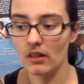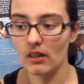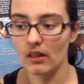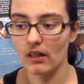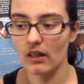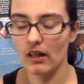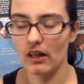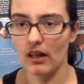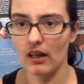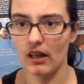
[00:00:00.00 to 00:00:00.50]

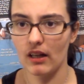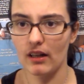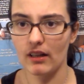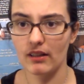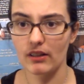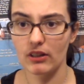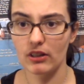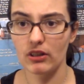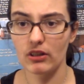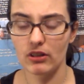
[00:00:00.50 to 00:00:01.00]
uh,
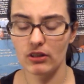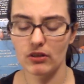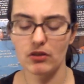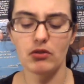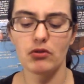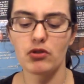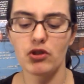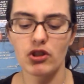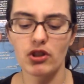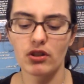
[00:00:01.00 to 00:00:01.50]
you
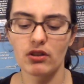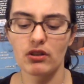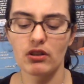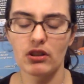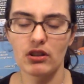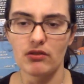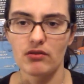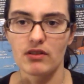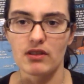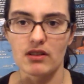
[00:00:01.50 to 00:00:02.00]
shouldn't
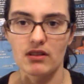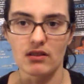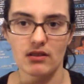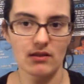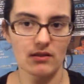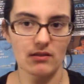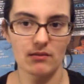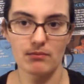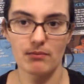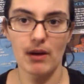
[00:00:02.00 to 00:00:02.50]
use this because
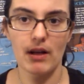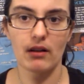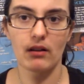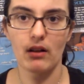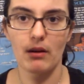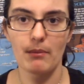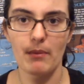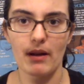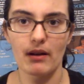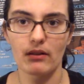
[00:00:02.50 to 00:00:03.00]
metal on
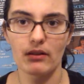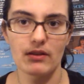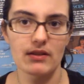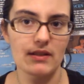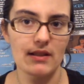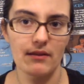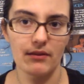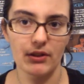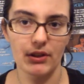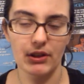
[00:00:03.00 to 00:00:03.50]
metal is
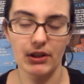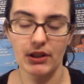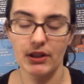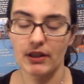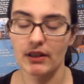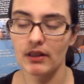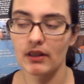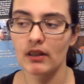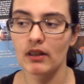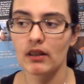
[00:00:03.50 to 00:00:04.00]
never good.
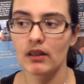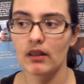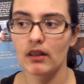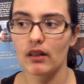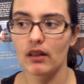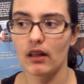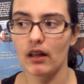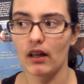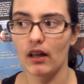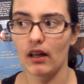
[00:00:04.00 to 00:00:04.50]

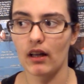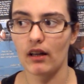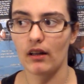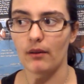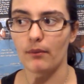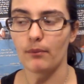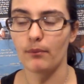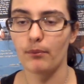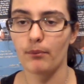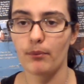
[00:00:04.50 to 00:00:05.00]

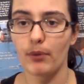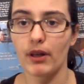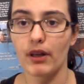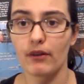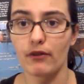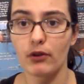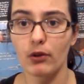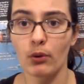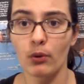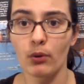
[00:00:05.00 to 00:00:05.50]
But if
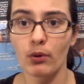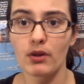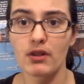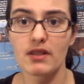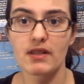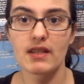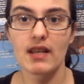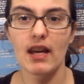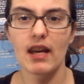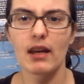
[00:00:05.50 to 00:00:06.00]
your horse,
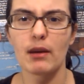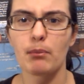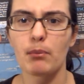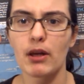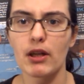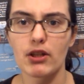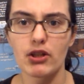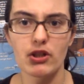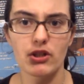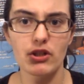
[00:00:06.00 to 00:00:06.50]
say,
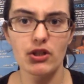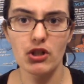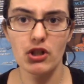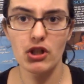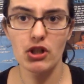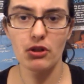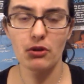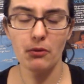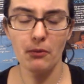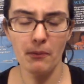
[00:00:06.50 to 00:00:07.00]
pitches a
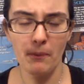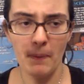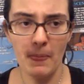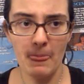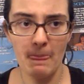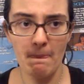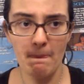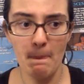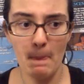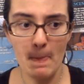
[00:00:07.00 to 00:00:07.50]
shoe
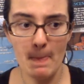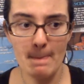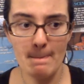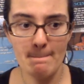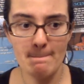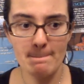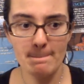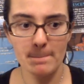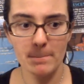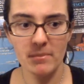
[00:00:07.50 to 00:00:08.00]

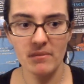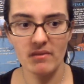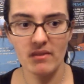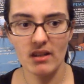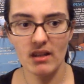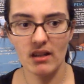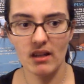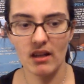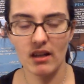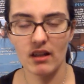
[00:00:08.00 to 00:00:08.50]

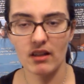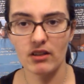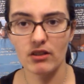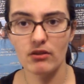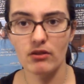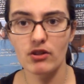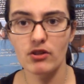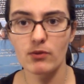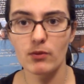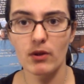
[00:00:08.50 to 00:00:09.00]
and you
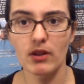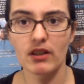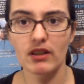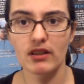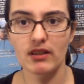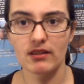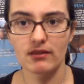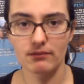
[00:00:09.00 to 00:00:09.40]
just want to,